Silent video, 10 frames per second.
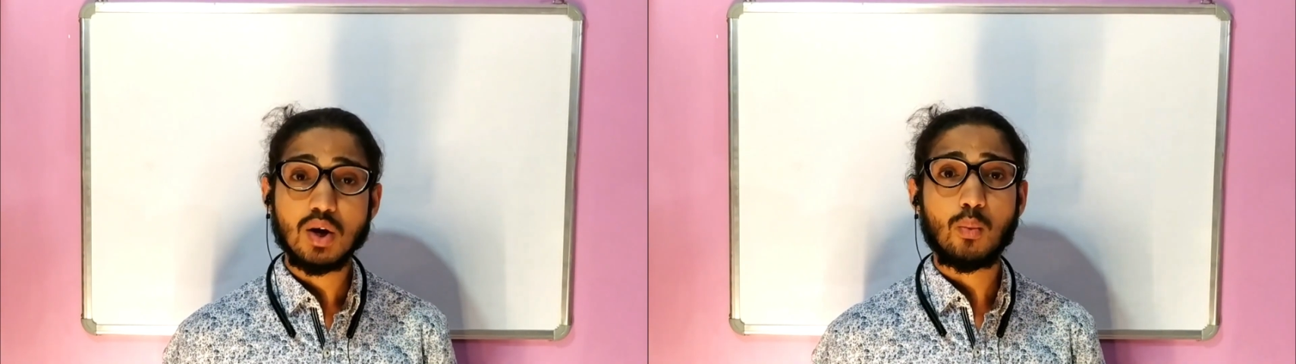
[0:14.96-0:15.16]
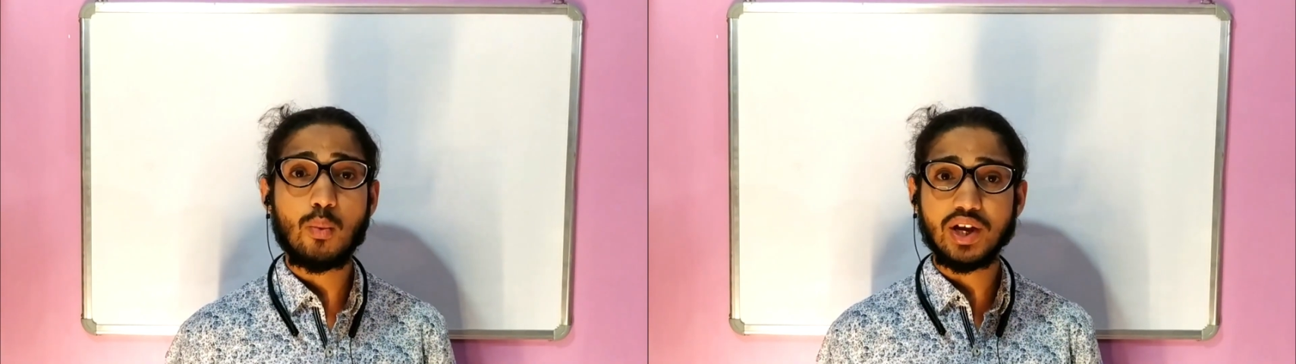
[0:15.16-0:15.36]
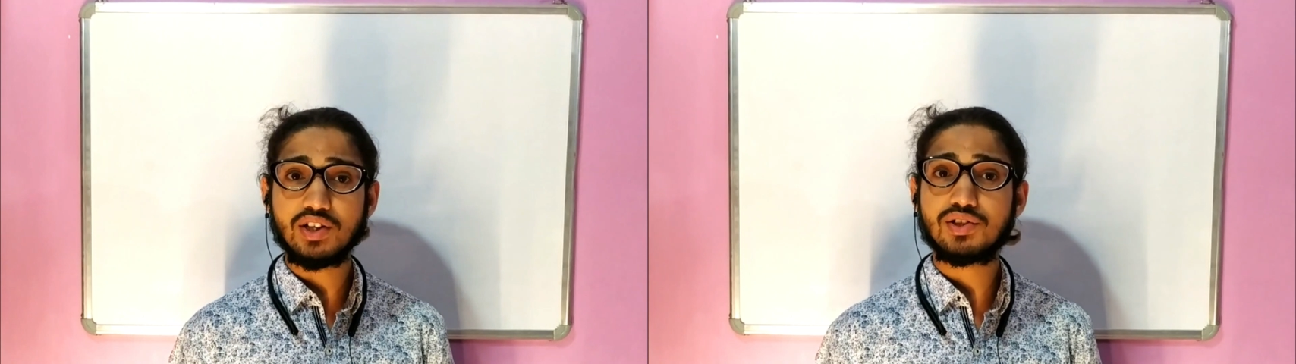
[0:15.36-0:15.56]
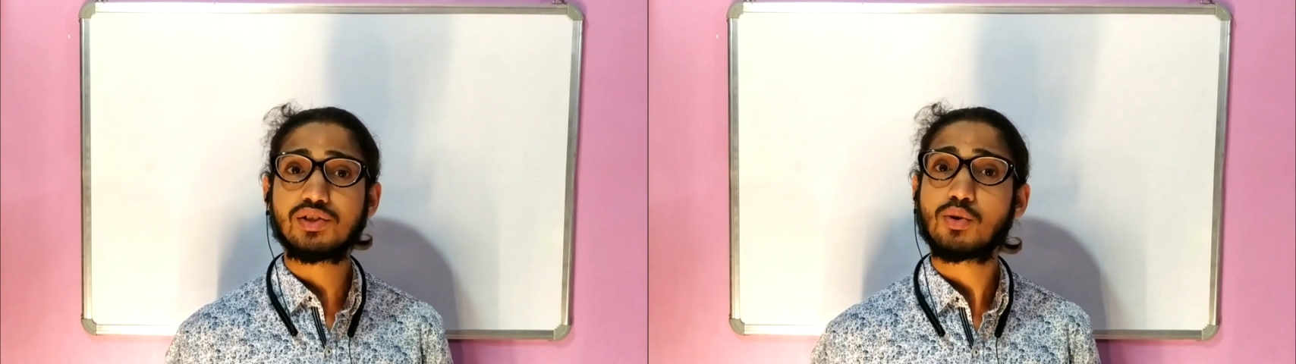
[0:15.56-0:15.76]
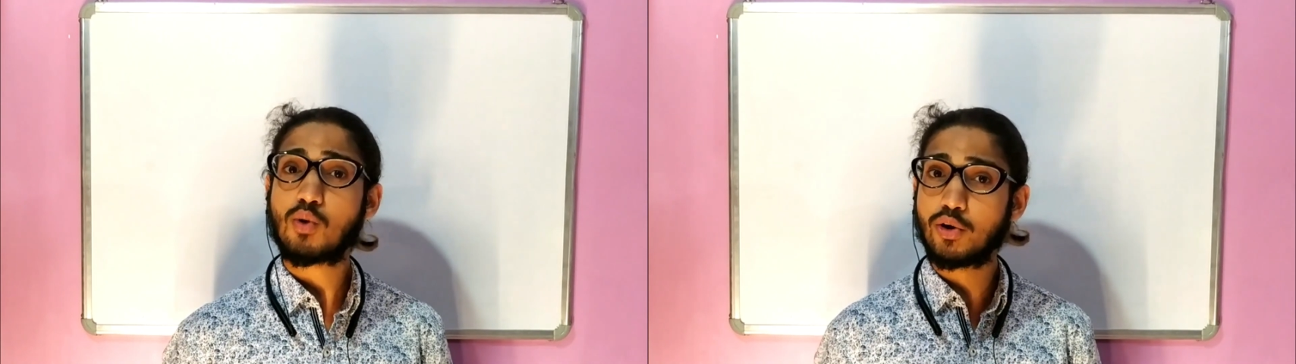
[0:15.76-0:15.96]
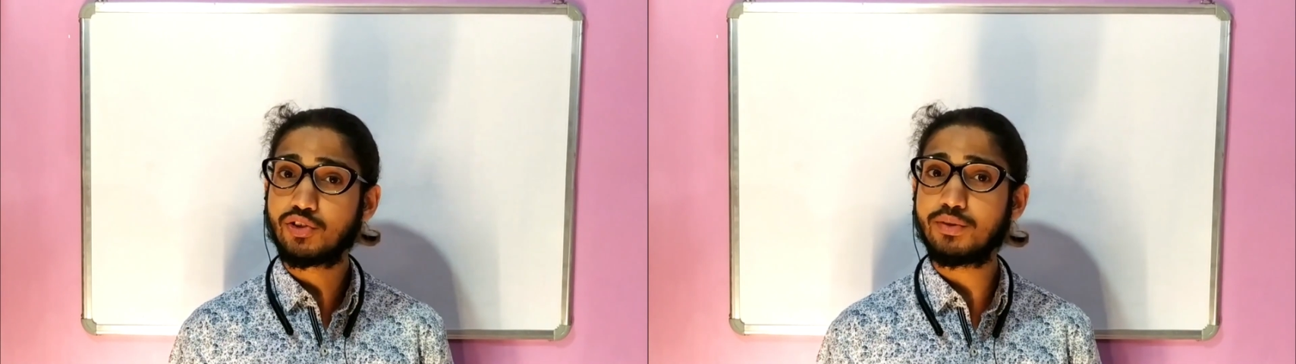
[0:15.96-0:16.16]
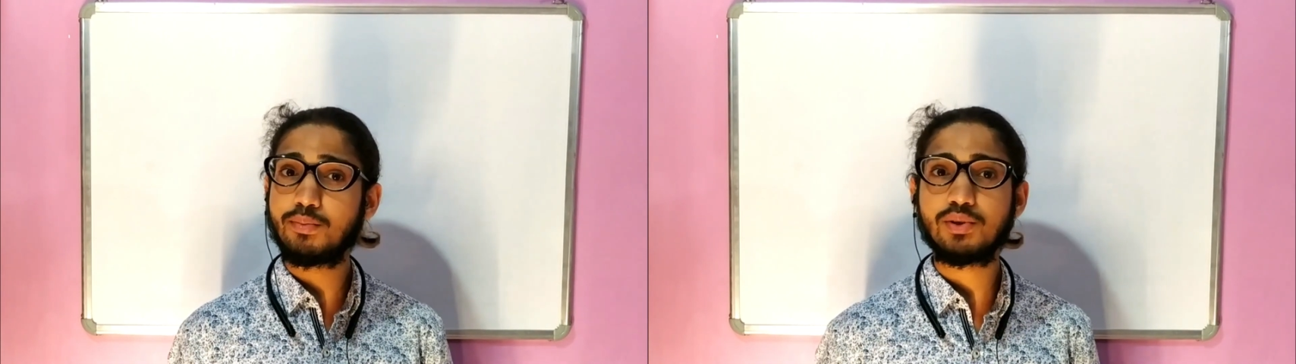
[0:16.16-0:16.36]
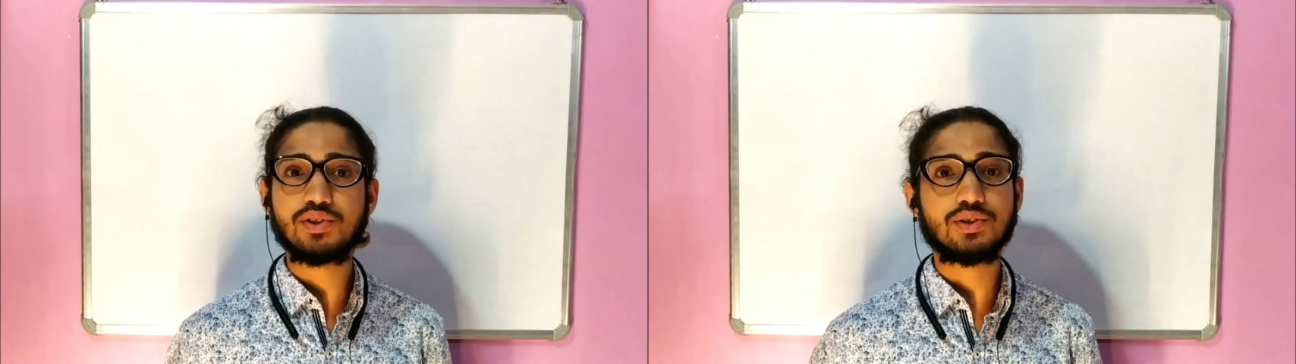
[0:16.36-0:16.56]
which
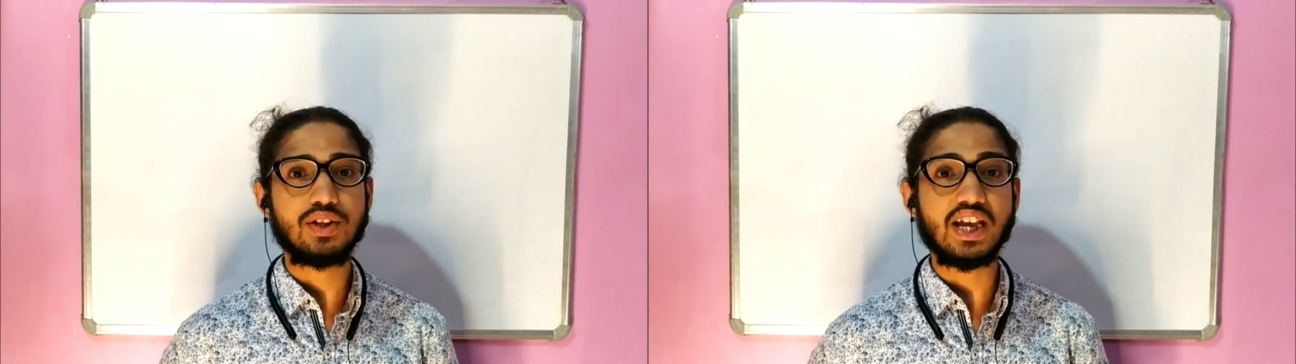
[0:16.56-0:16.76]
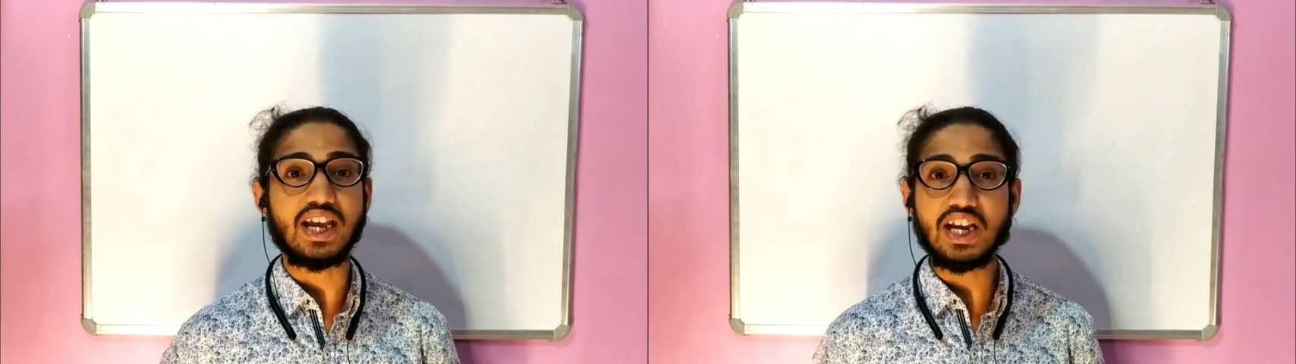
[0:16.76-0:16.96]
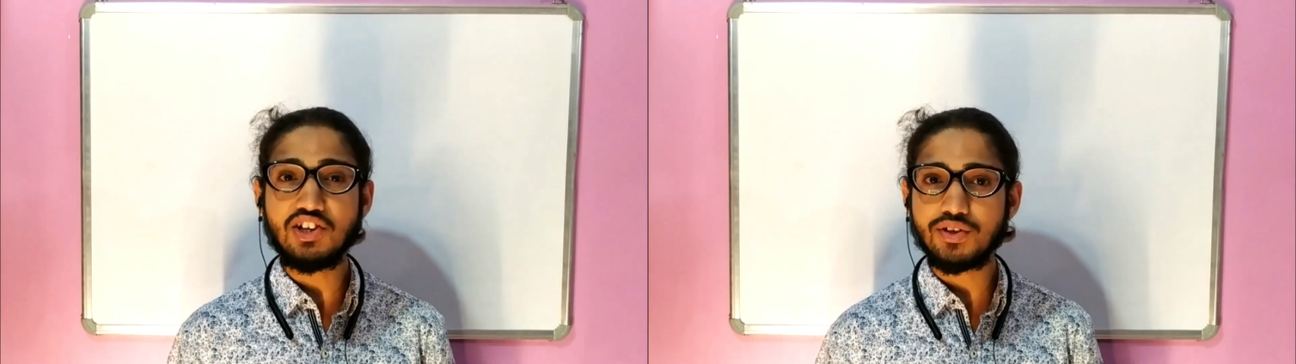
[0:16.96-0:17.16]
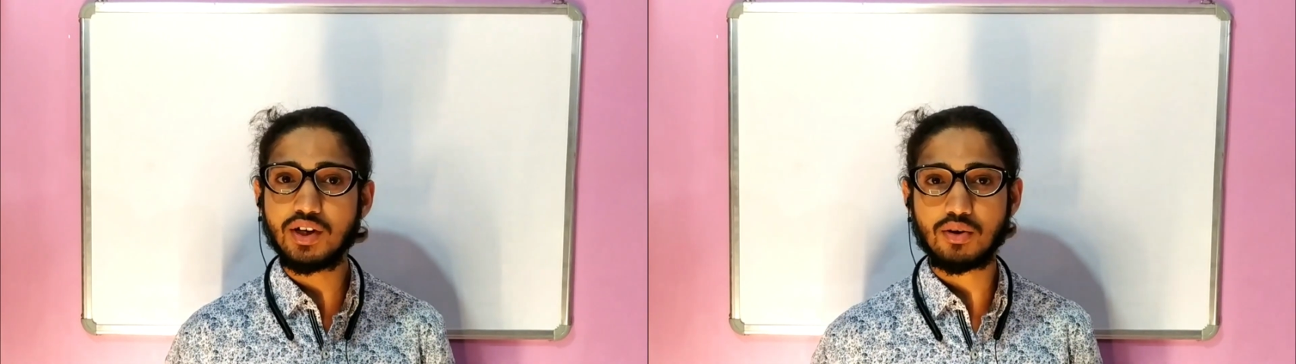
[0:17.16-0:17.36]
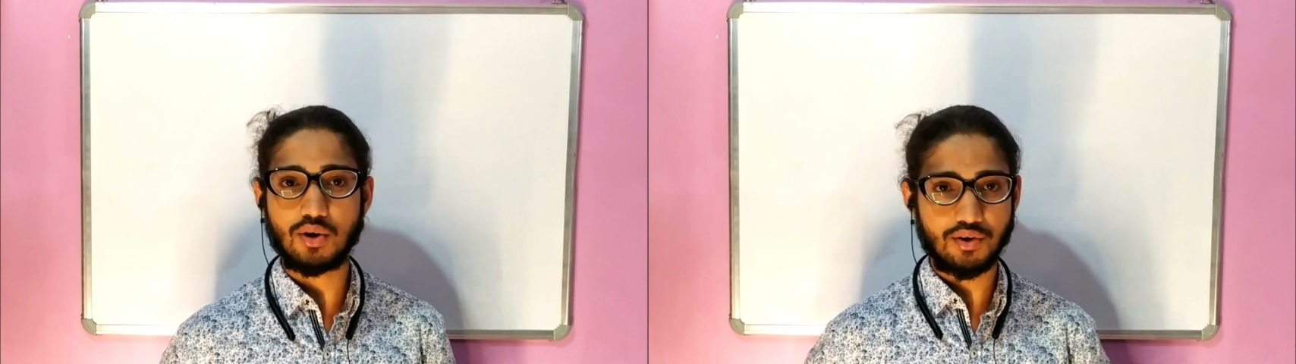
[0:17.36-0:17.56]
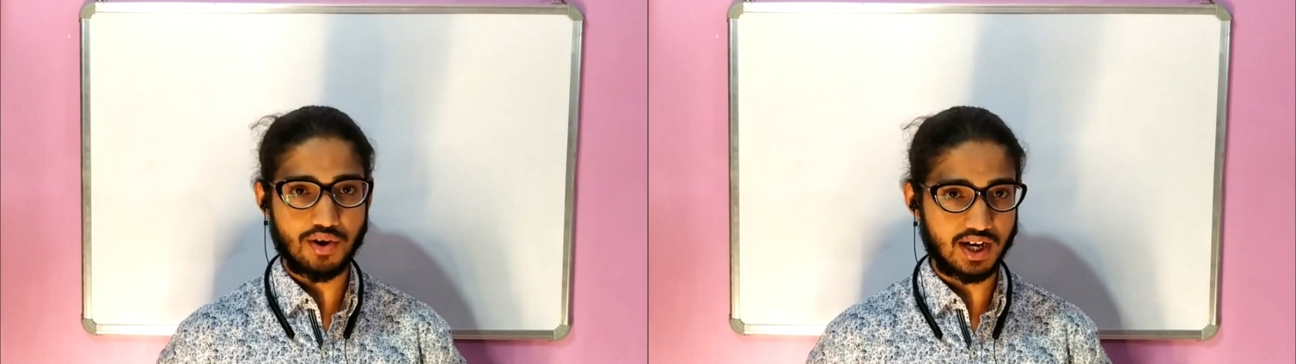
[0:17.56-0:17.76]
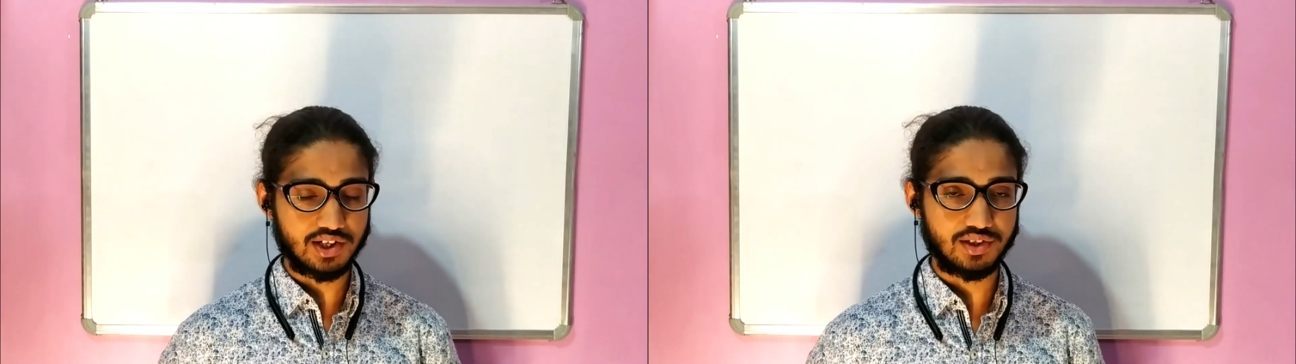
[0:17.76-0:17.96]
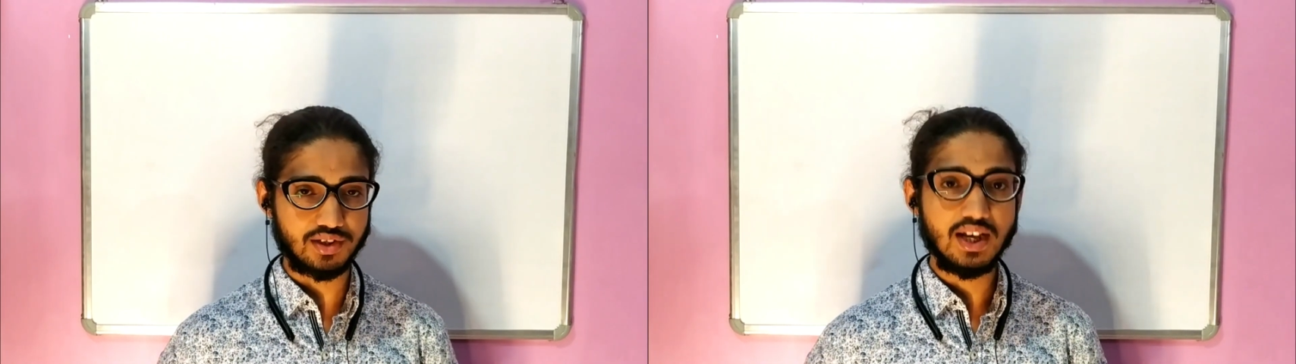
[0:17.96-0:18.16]
contributes to the atrial
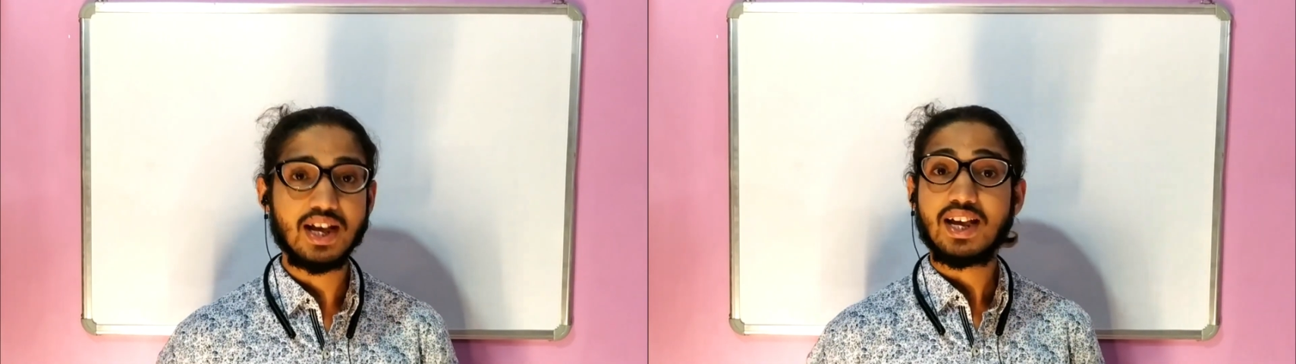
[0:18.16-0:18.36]
contraction